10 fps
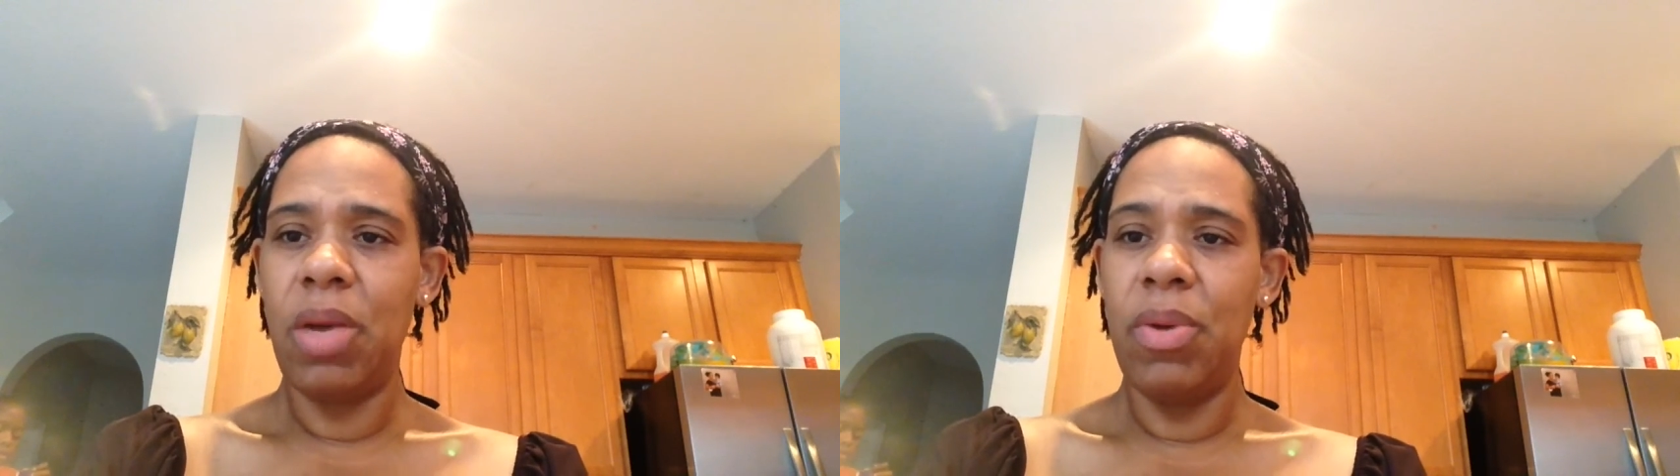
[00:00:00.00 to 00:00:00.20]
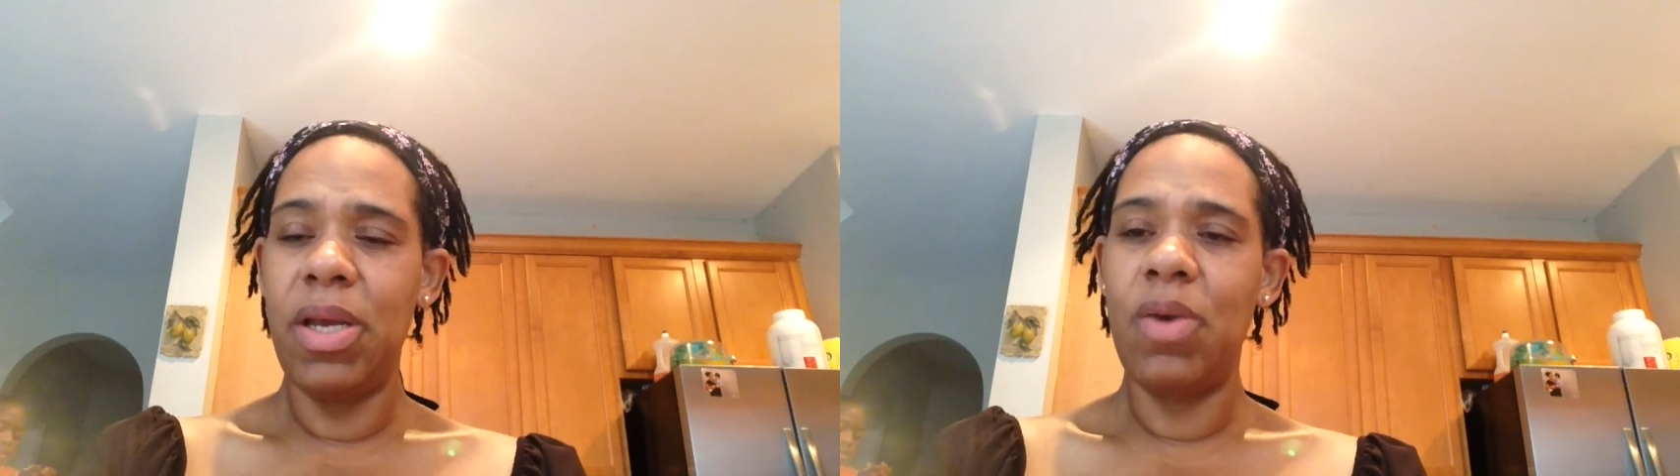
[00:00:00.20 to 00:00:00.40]

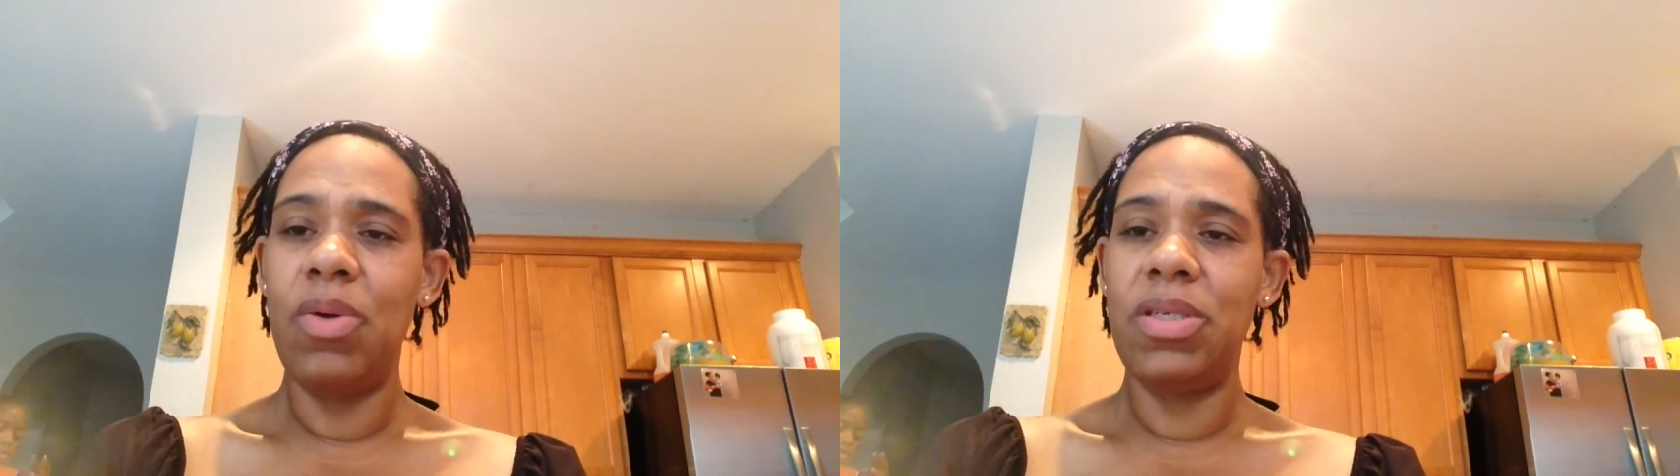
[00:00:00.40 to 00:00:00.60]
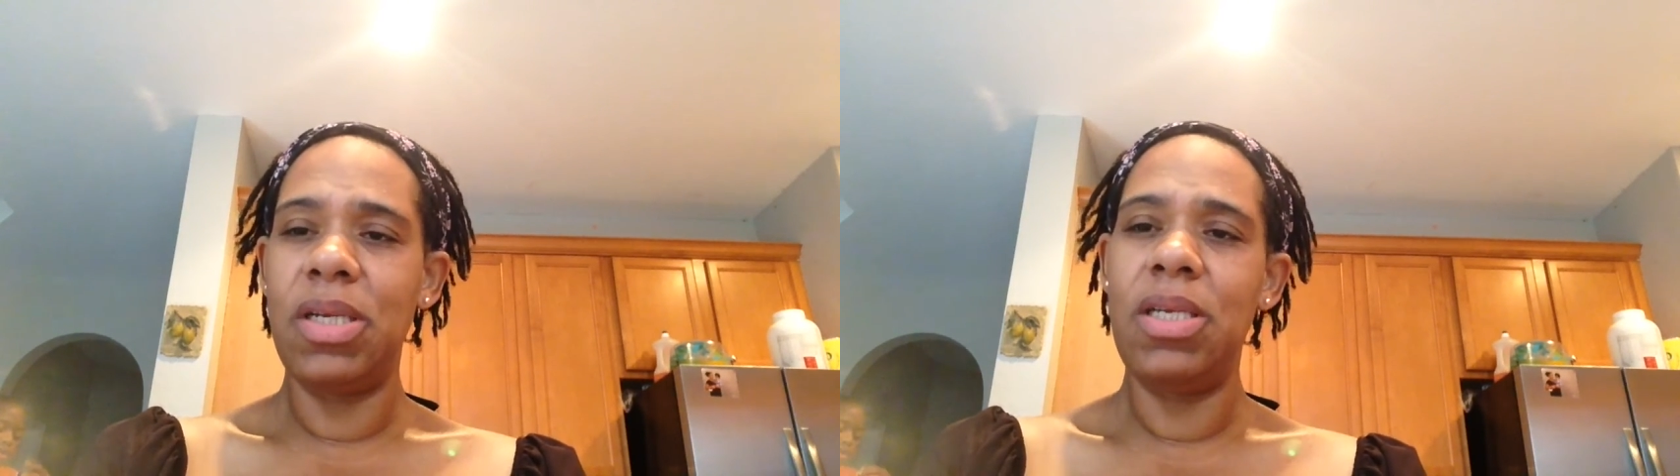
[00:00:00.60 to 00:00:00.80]
that we can go
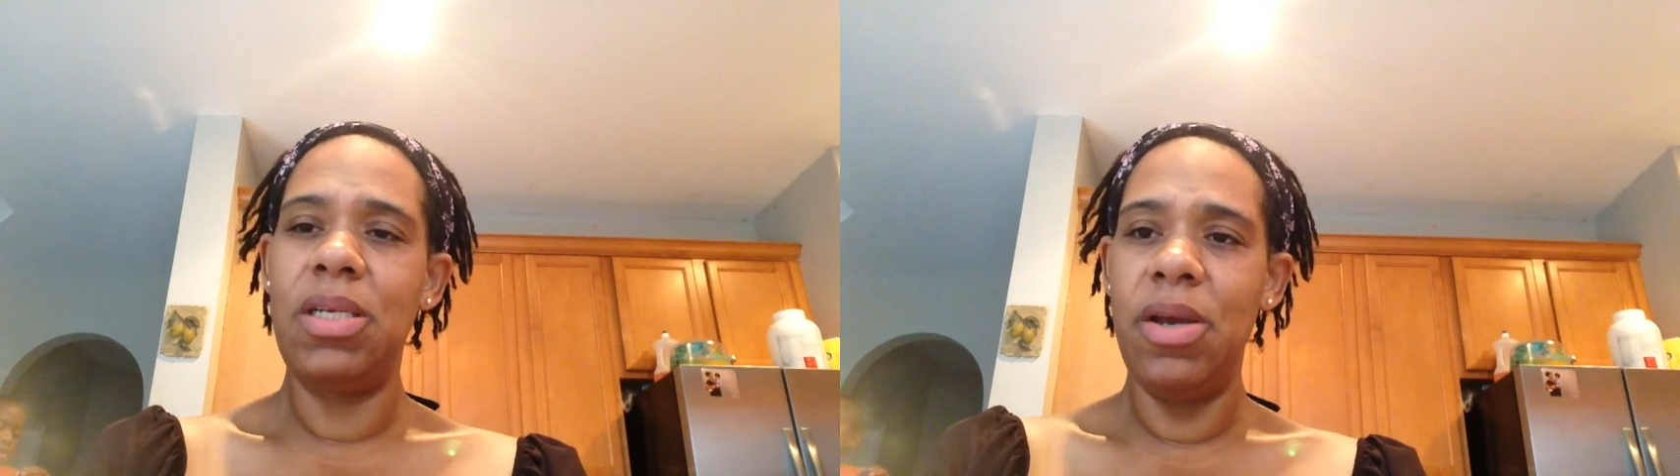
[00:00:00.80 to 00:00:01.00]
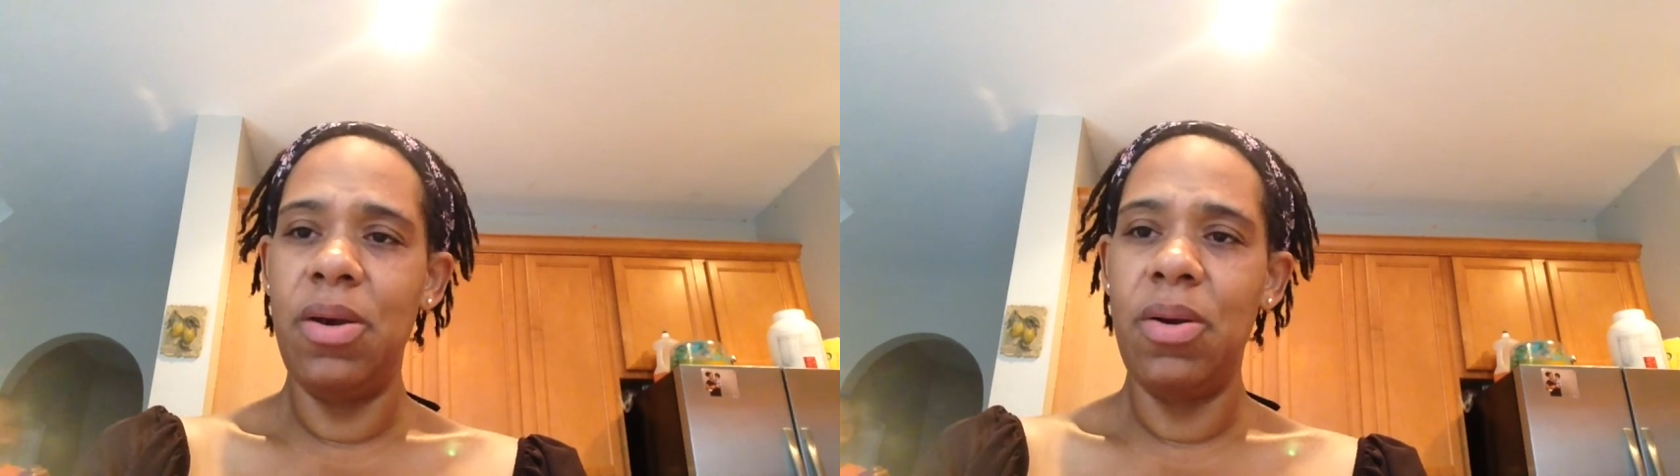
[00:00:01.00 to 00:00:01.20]
into
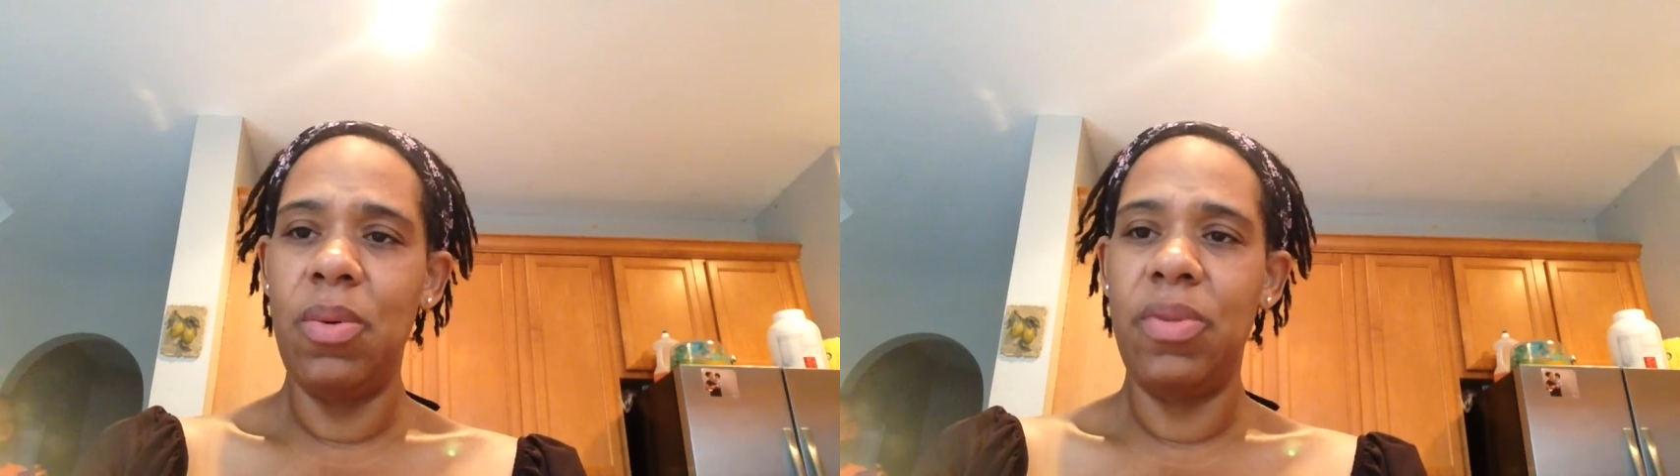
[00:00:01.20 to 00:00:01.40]
the year